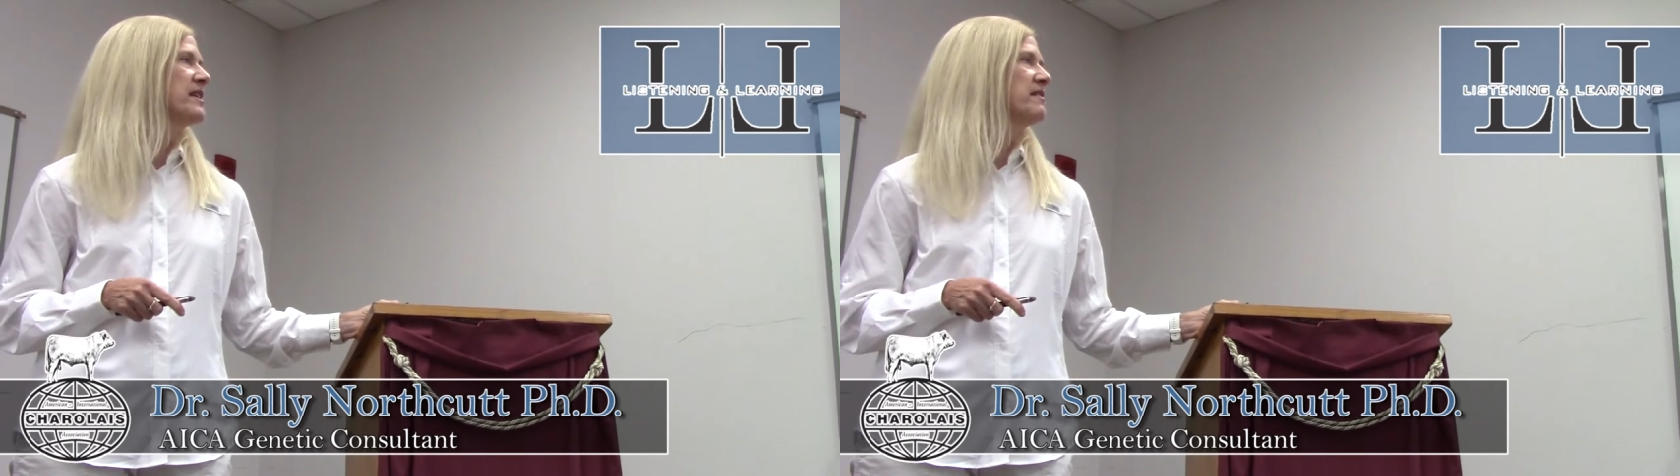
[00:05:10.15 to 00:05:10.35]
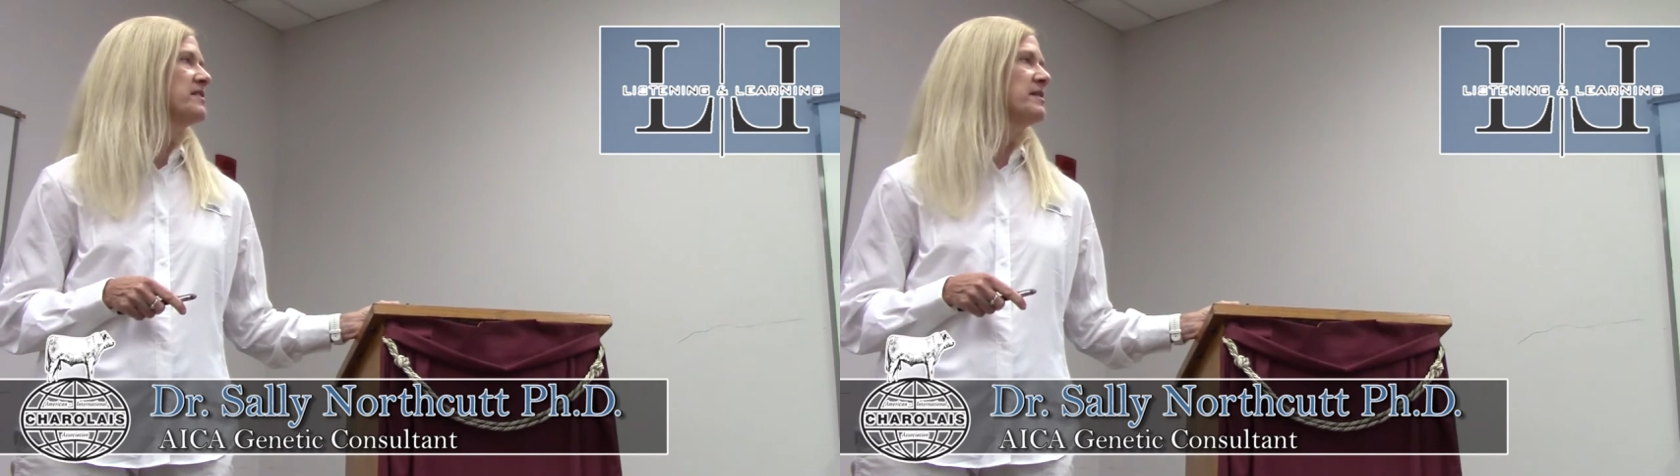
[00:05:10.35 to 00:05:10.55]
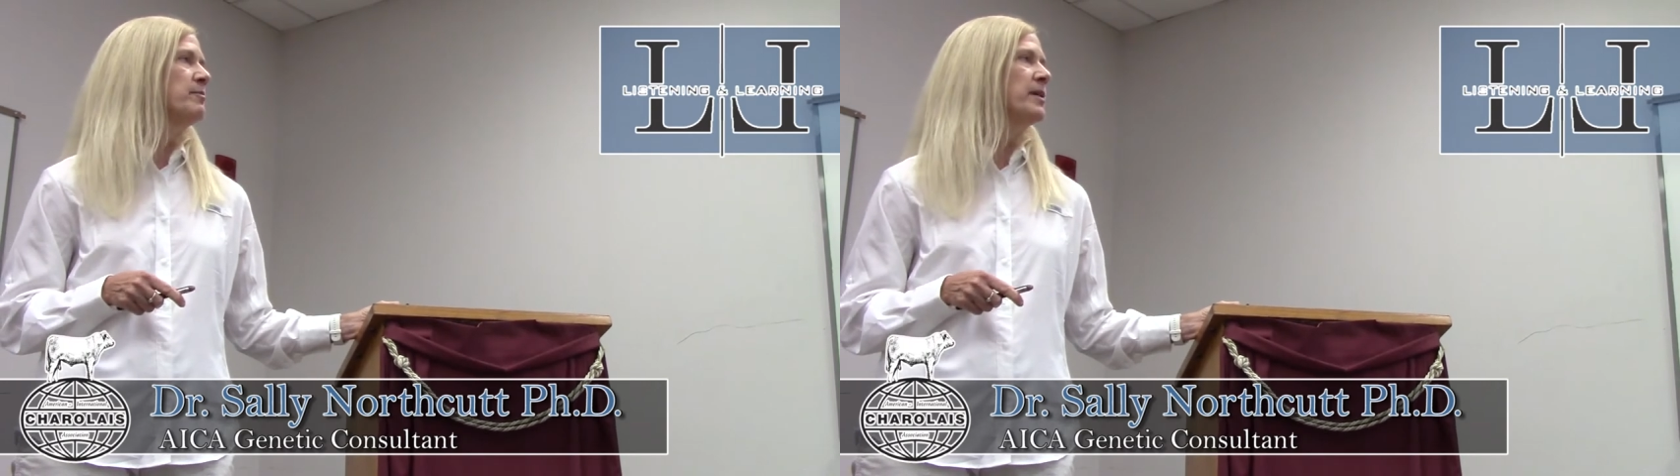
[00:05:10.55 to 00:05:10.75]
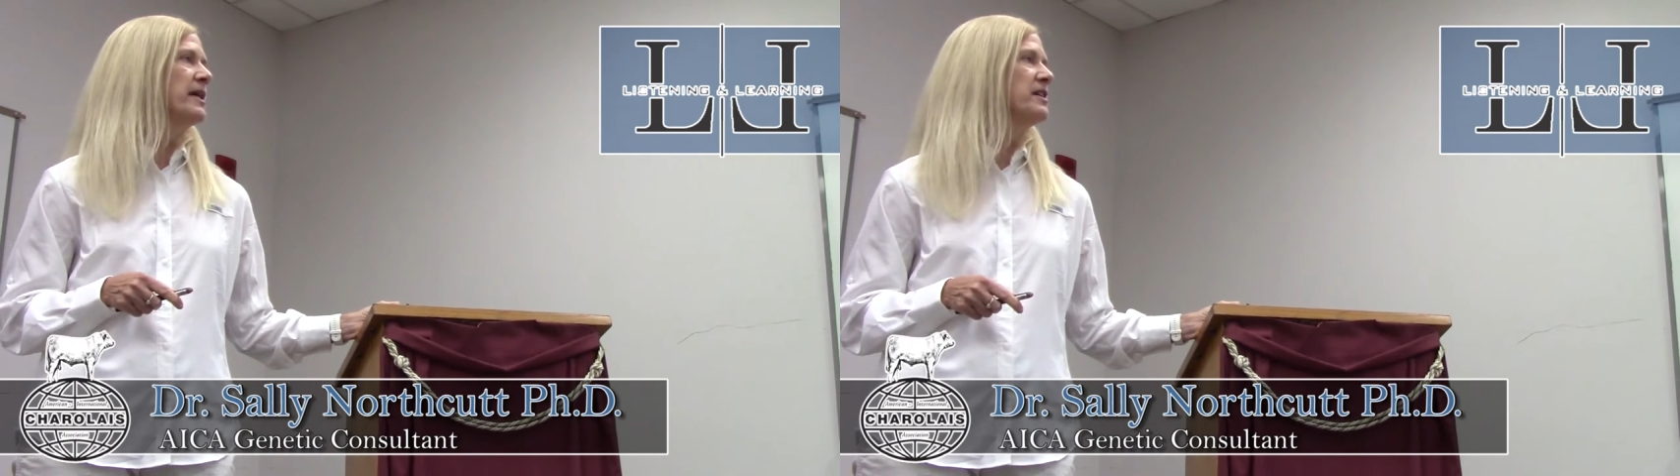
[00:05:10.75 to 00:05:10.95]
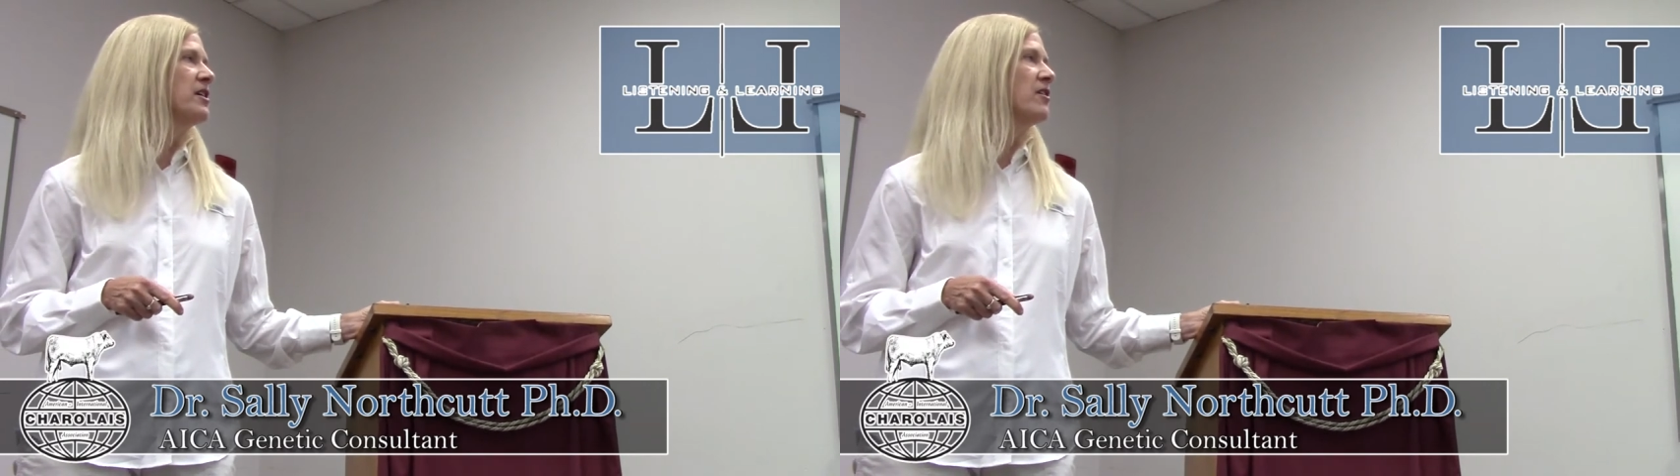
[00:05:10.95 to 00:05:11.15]
of some
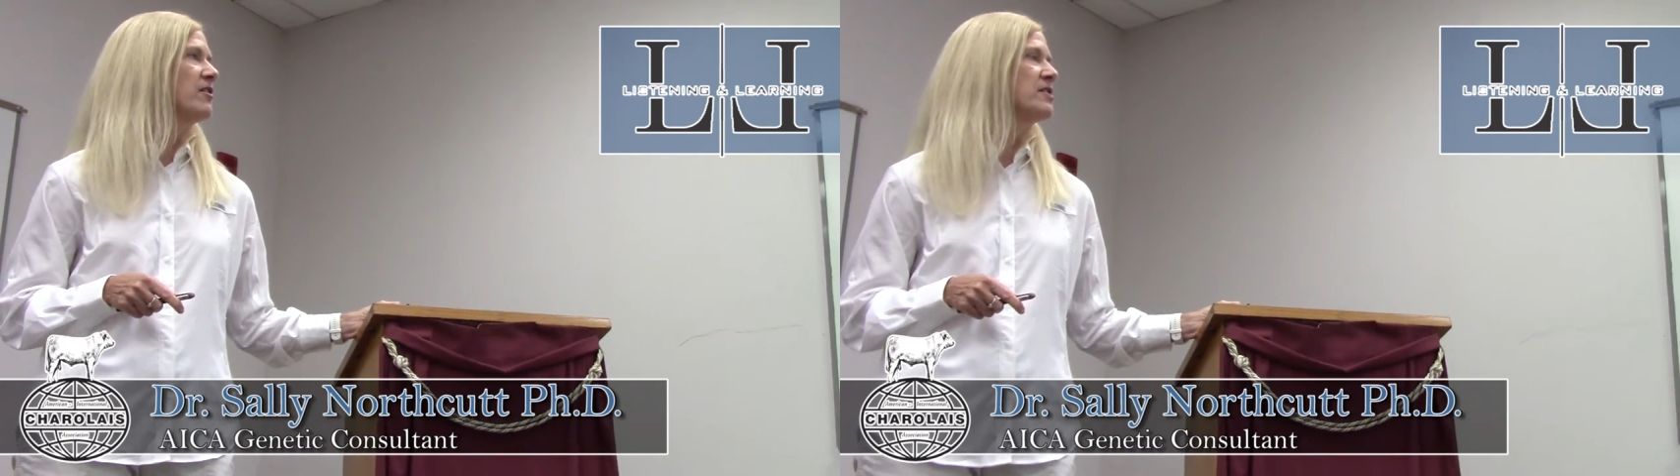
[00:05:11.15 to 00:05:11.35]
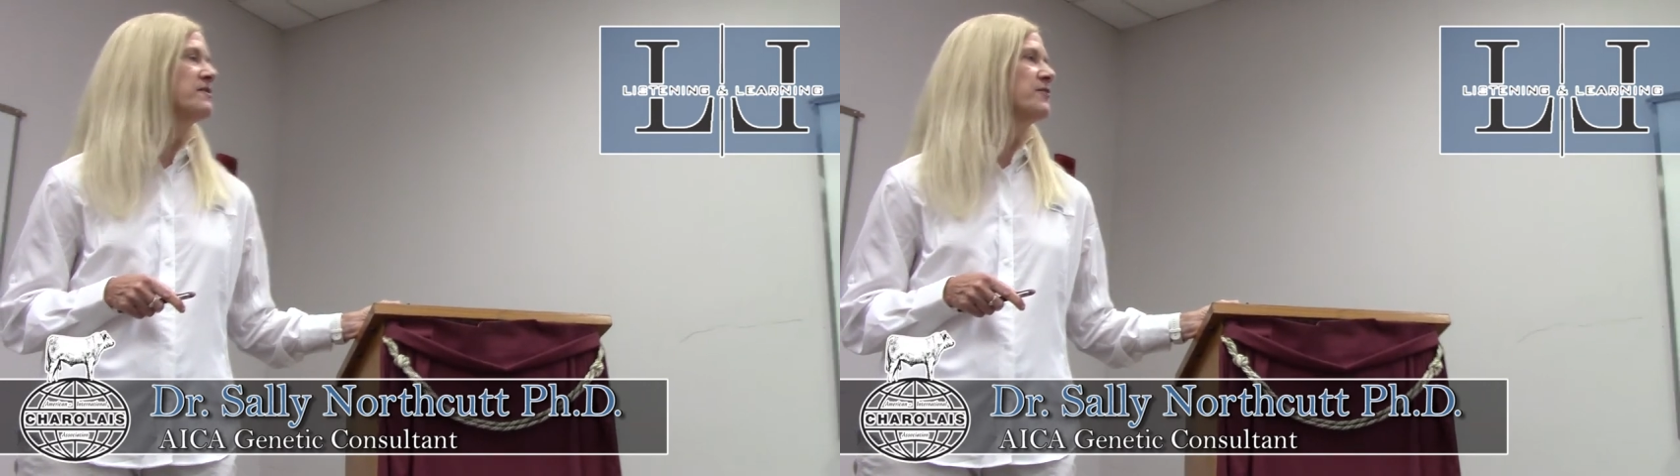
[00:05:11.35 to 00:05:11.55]
blood cards,